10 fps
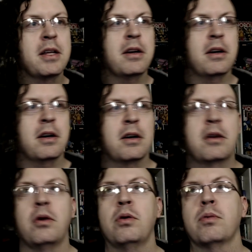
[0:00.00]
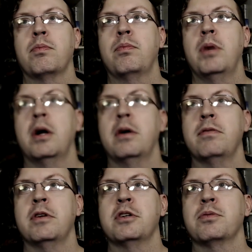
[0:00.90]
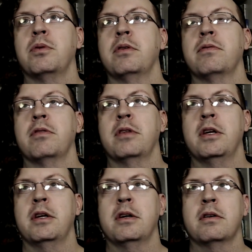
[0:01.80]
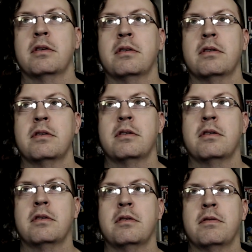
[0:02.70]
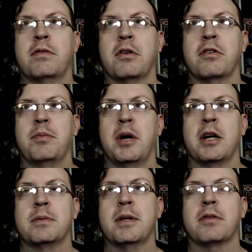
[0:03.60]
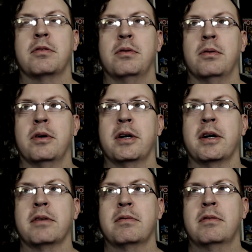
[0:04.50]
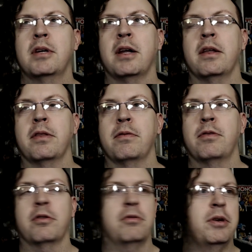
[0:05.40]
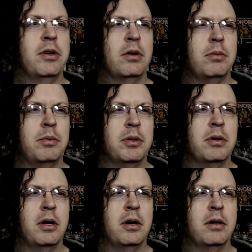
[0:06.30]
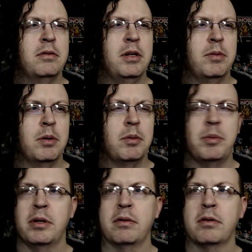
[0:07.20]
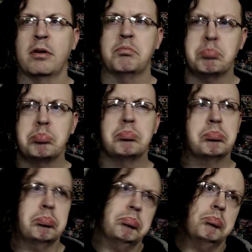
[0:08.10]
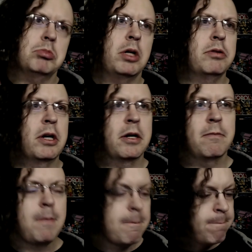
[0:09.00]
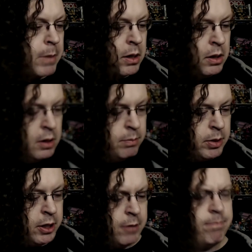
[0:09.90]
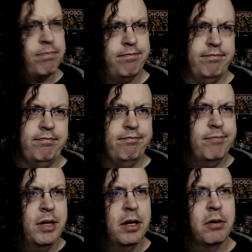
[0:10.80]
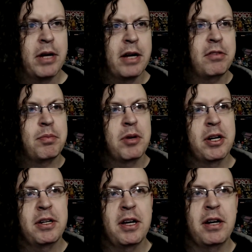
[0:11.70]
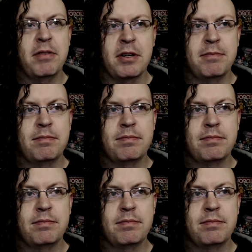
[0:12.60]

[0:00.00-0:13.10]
get a gold finish one for the first batch. That's cool. I got like the first run Noble team. I'll take it. But yeah, an okay spread. Kind of a